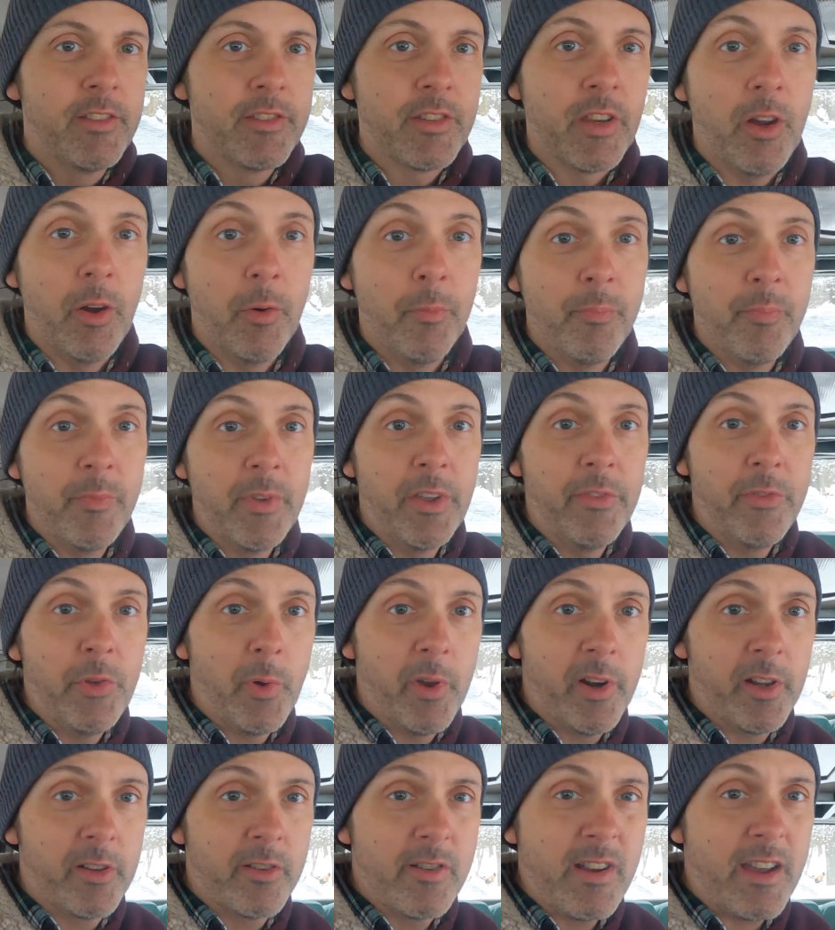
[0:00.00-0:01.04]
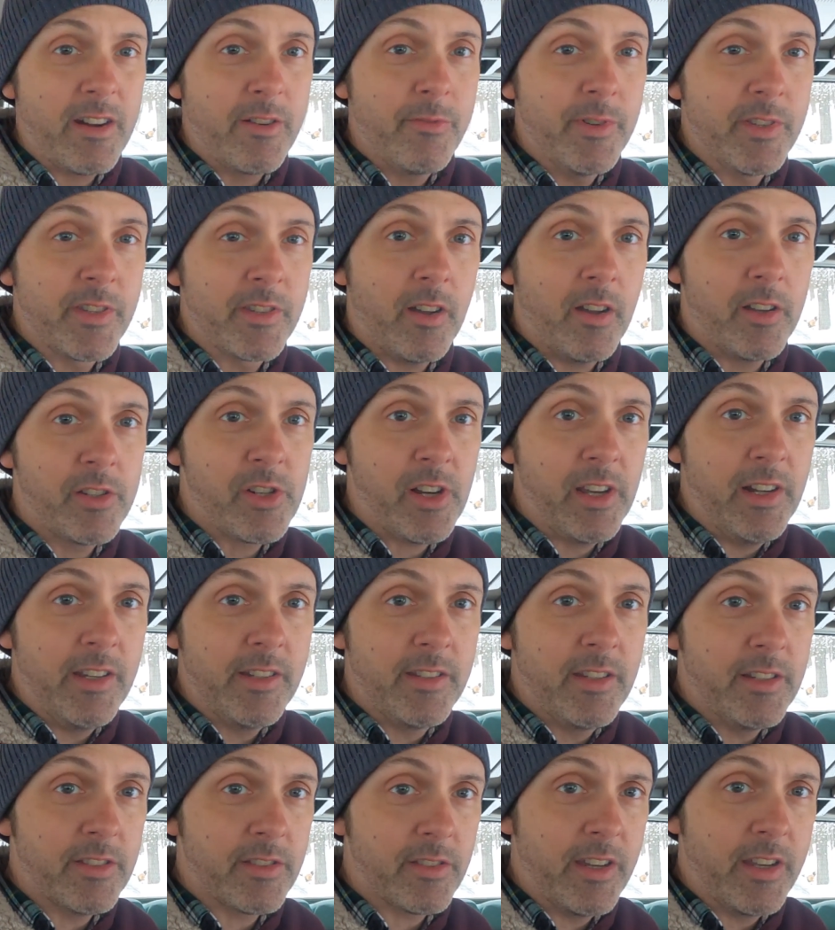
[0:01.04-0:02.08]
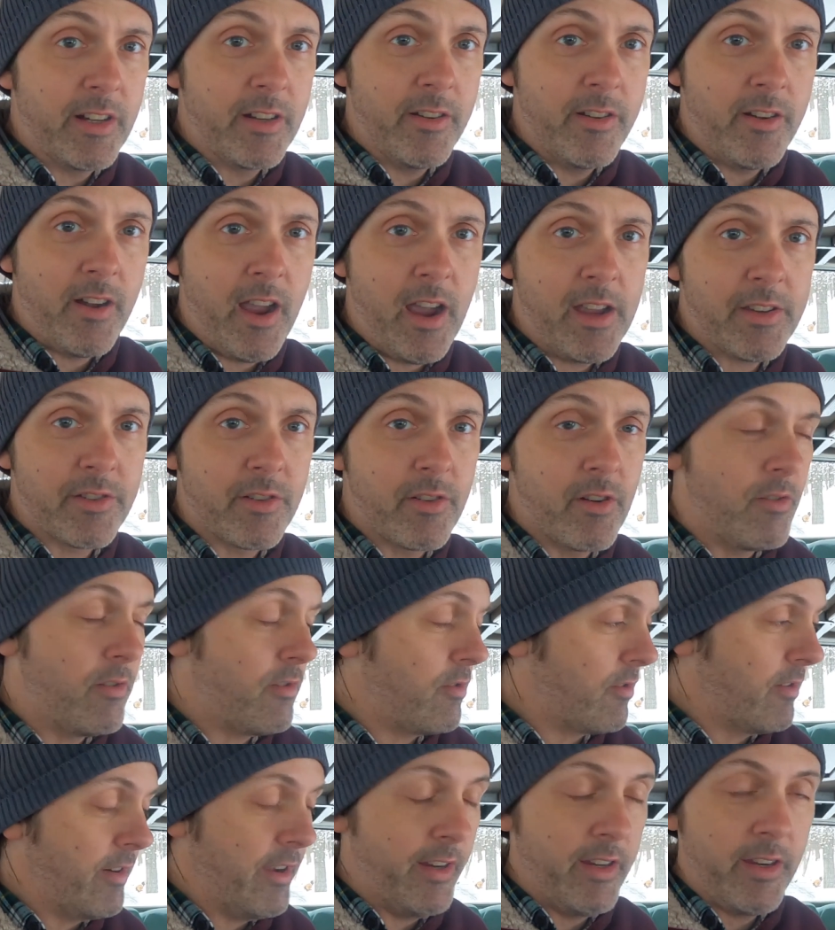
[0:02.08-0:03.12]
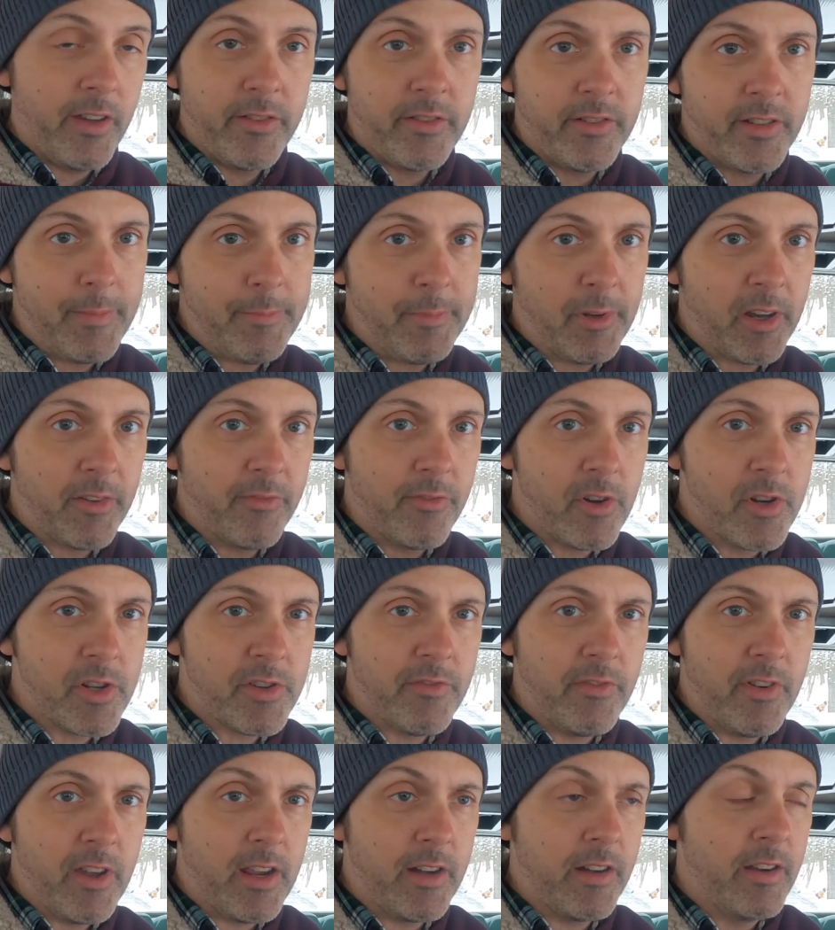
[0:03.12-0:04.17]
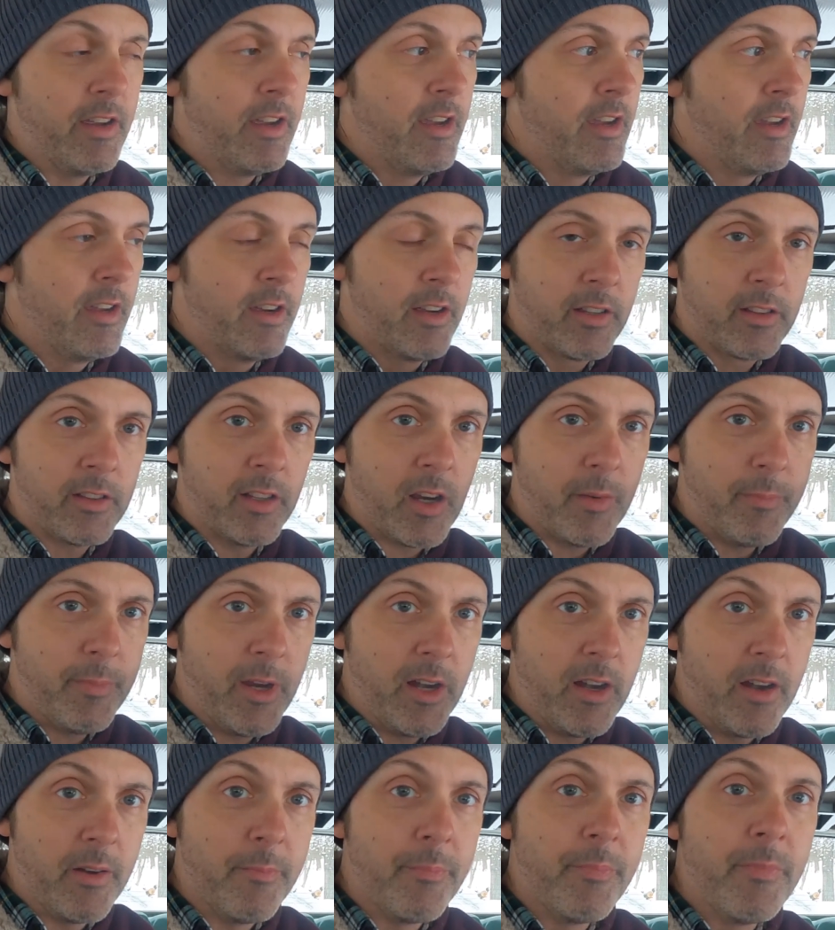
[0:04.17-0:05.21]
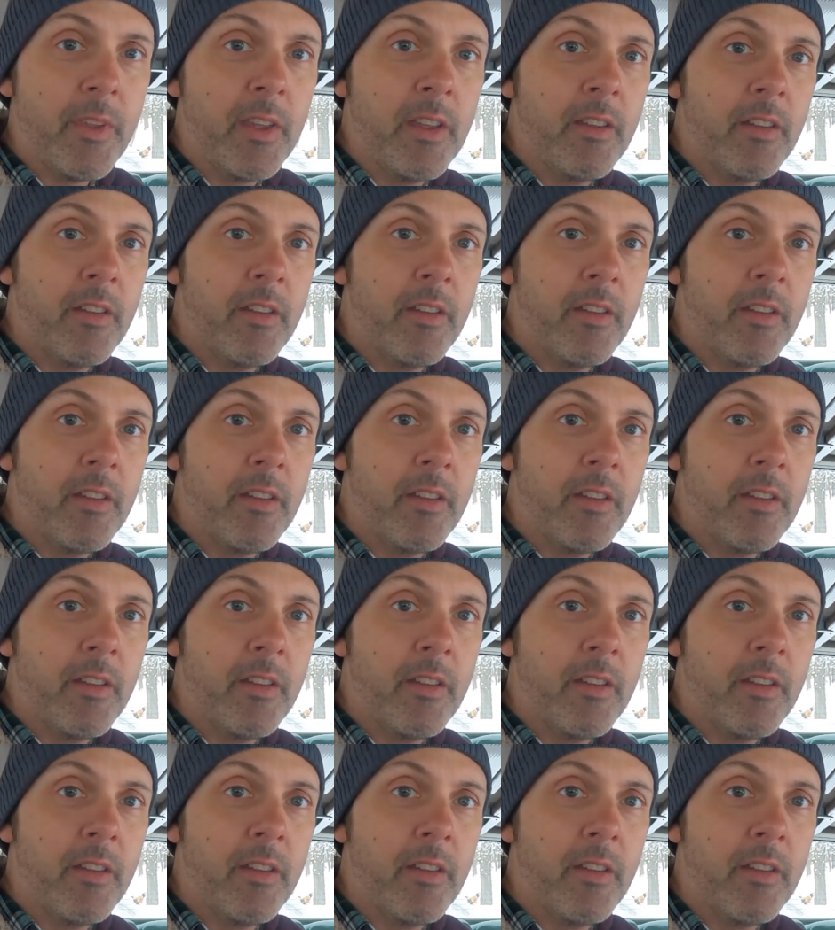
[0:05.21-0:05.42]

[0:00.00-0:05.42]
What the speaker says: So, if you want to learn how to install a Chinese diesel heater in your Astro or any other type of conversion van, click up here.